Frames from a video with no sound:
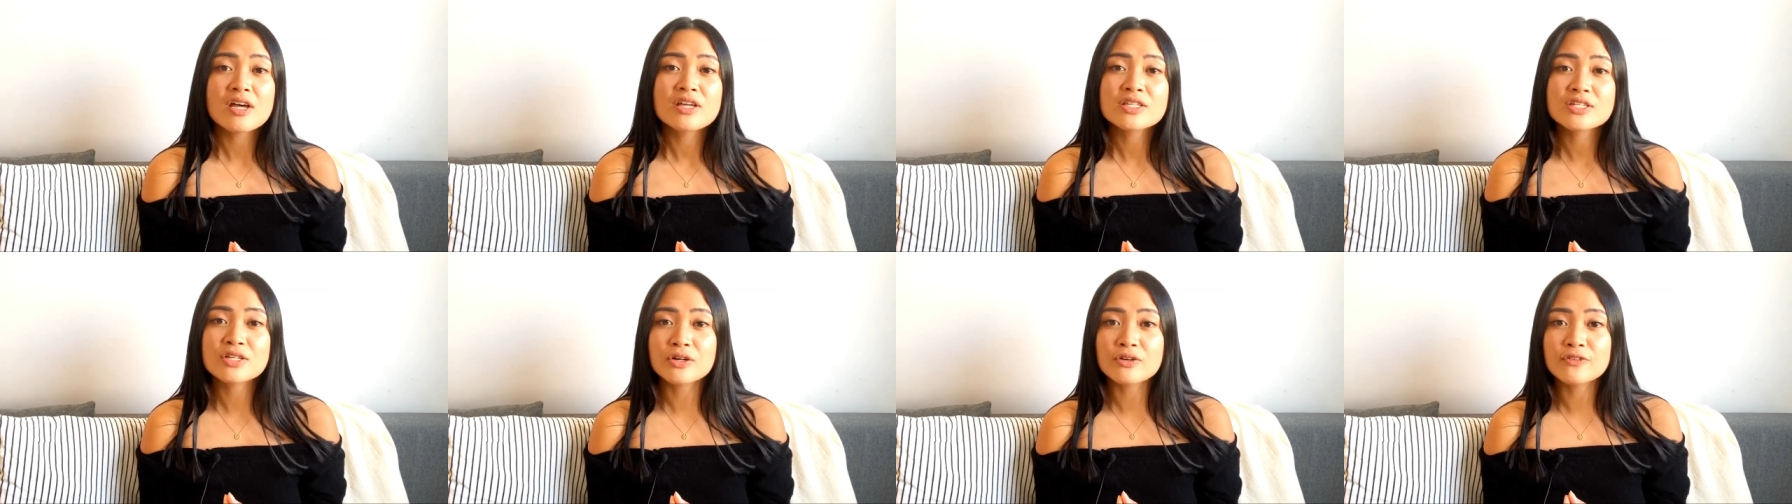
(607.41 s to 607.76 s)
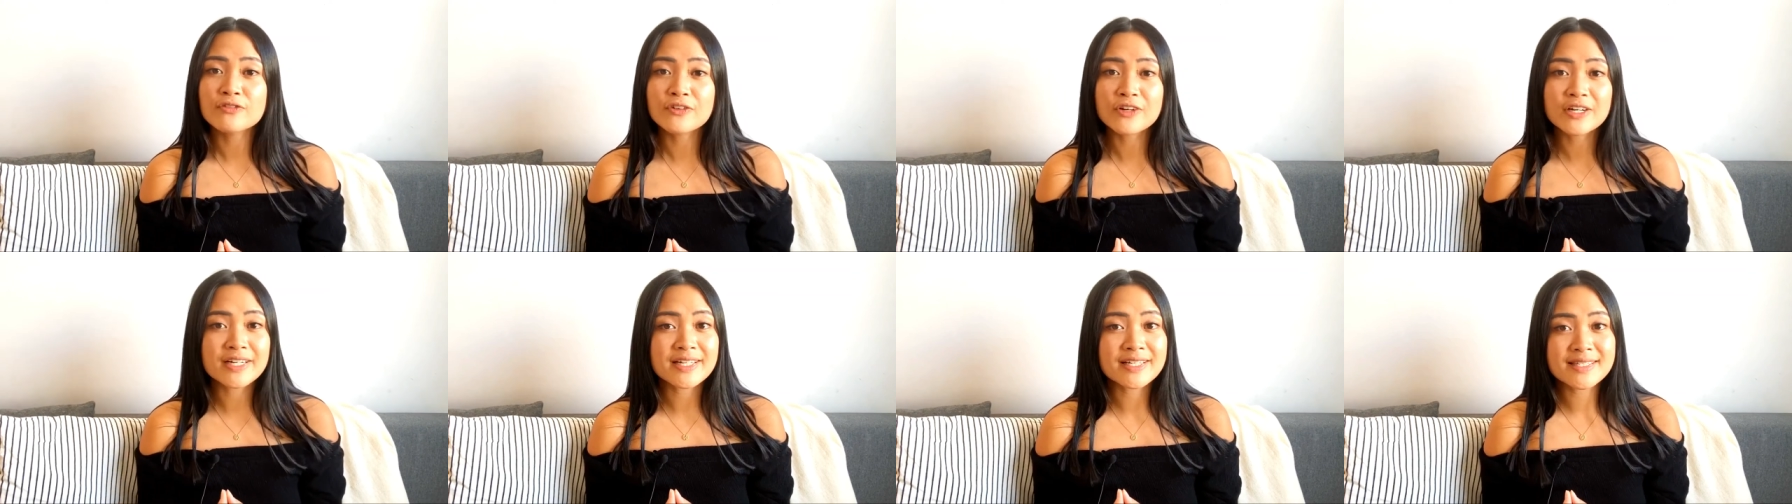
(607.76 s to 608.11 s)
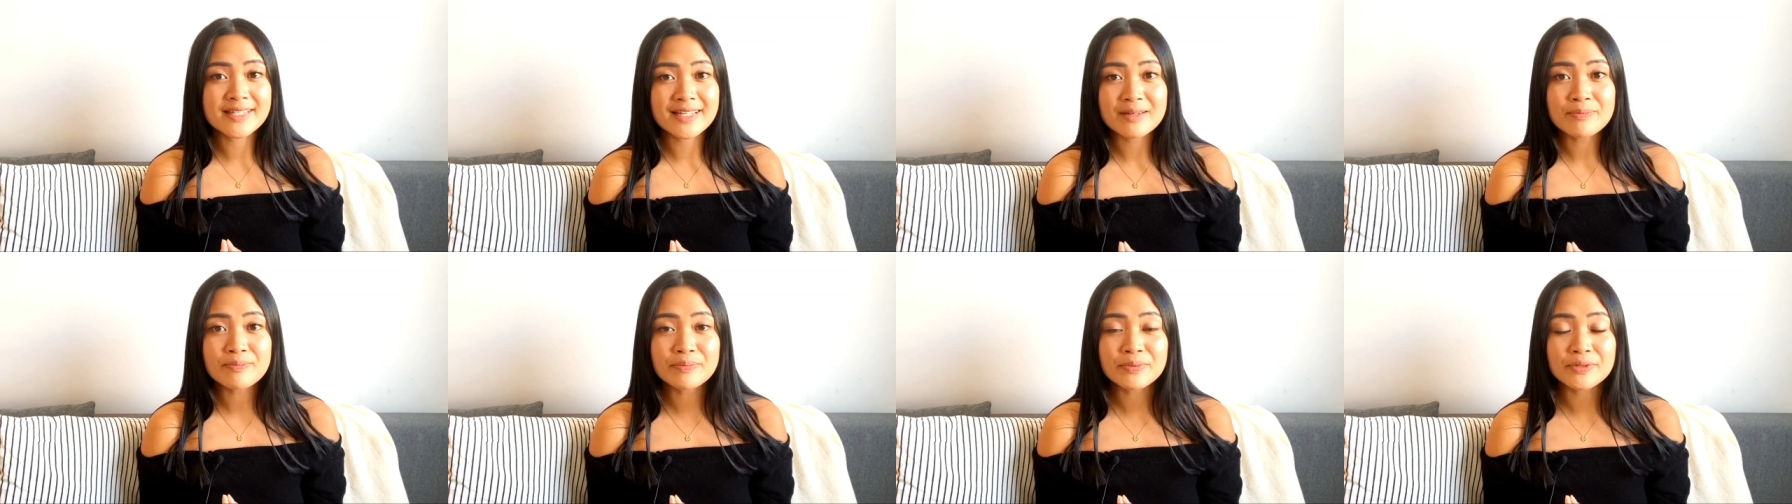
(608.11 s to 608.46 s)
So for an
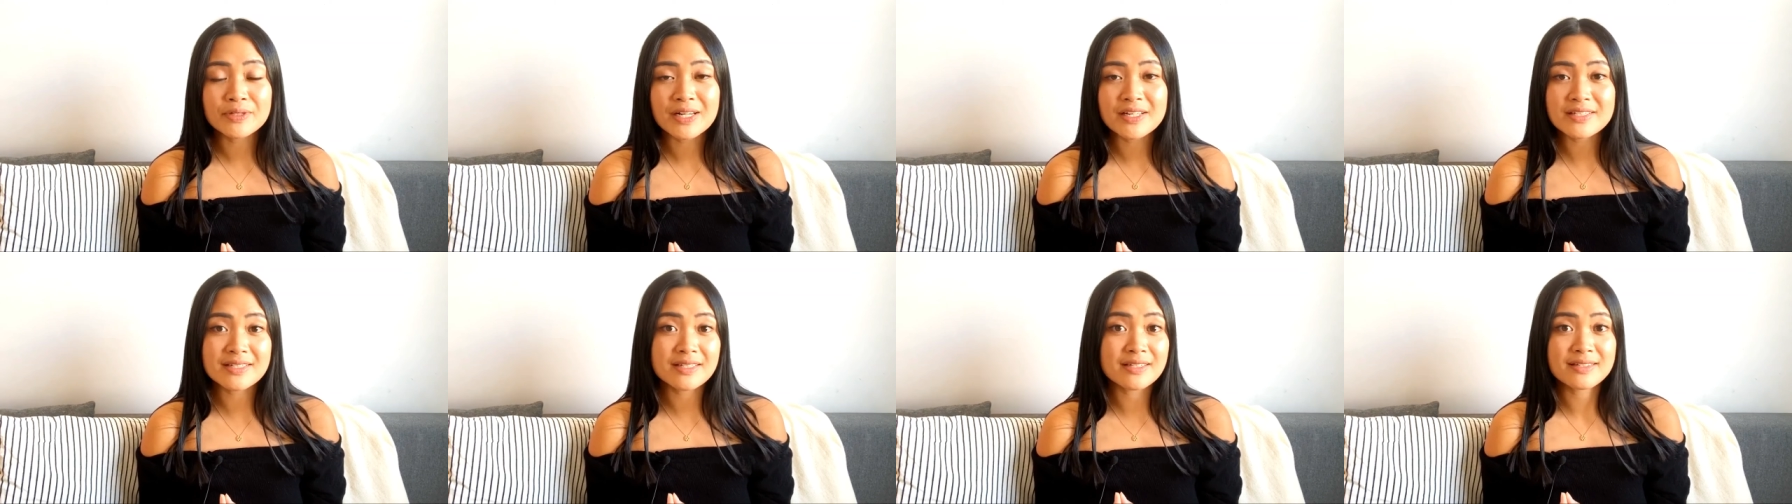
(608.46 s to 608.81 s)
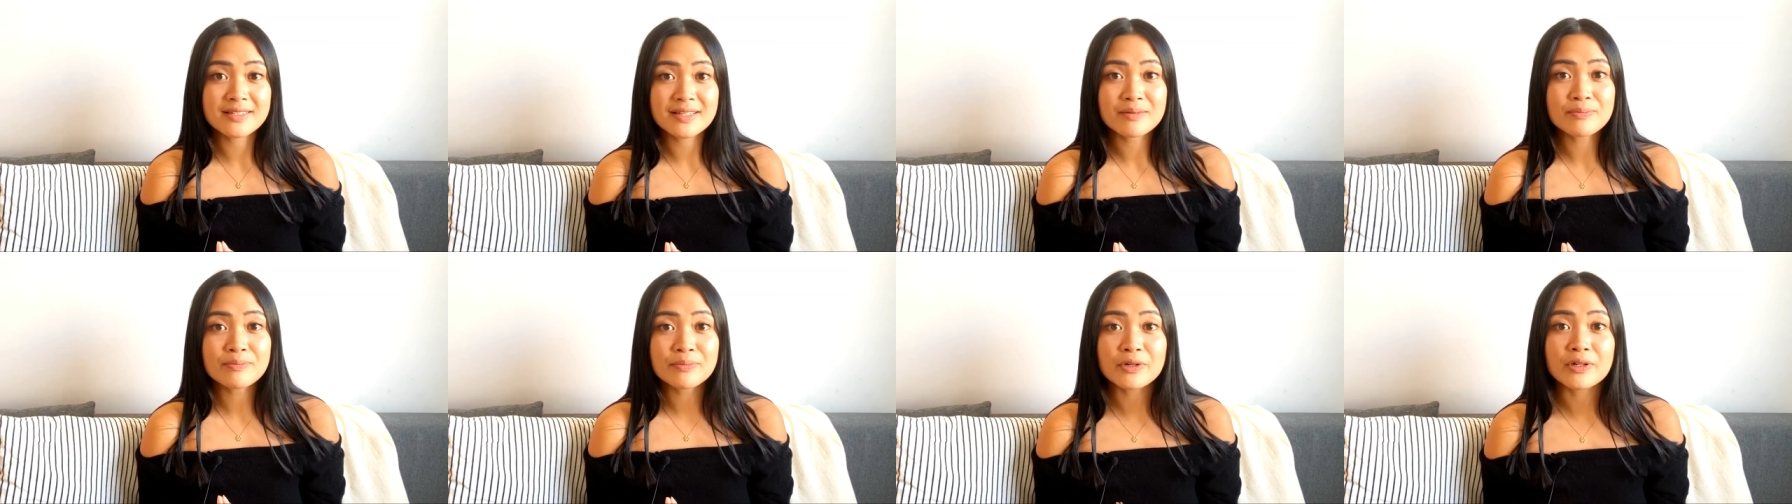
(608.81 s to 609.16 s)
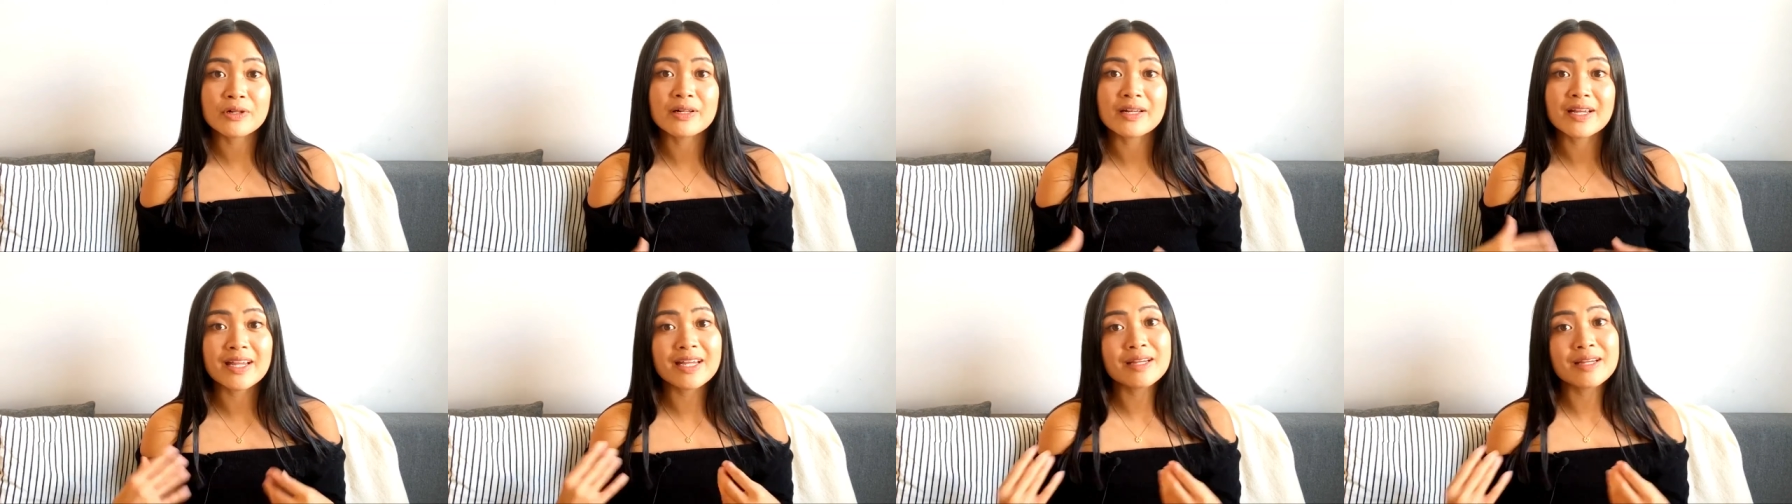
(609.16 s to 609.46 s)
example, as an example,